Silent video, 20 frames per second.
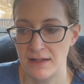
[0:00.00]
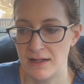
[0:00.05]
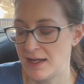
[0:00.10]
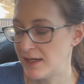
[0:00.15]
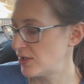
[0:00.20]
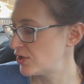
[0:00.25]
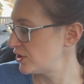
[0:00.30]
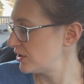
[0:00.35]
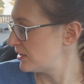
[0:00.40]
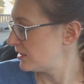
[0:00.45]

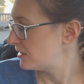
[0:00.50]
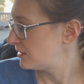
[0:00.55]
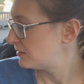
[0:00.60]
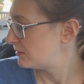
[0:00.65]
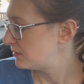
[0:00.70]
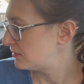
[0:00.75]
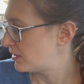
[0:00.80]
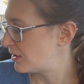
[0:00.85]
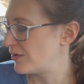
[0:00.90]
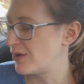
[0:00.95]
Actually,
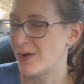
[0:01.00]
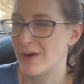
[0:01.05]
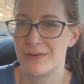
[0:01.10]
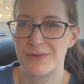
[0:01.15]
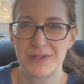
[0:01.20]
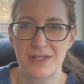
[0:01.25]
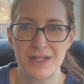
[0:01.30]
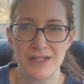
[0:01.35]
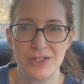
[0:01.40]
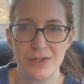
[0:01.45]
oh no, I was
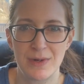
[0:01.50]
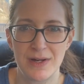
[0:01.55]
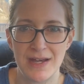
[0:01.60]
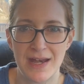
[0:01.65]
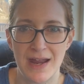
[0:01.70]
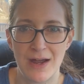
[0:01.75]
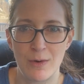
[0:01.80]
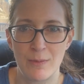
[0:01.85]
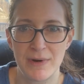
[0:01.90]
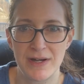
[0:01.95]
going to do it
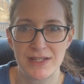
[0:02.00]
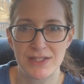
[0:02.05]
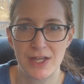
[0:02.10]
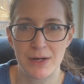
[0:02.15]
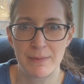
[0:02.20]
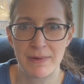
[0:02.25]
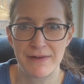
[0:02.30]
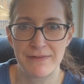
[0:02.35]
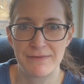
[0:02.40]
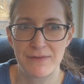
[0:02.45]
now, but it's on
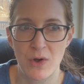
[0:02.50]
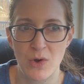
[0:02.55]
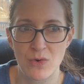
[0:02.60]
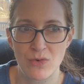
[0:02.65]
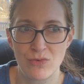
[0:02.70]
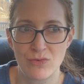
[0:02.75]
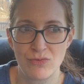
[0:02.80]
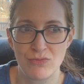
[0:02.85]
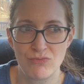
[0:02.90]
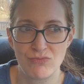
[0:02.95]
my
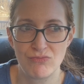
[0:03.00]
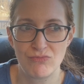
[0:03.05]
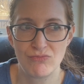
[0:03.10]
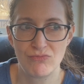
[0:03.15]
phone,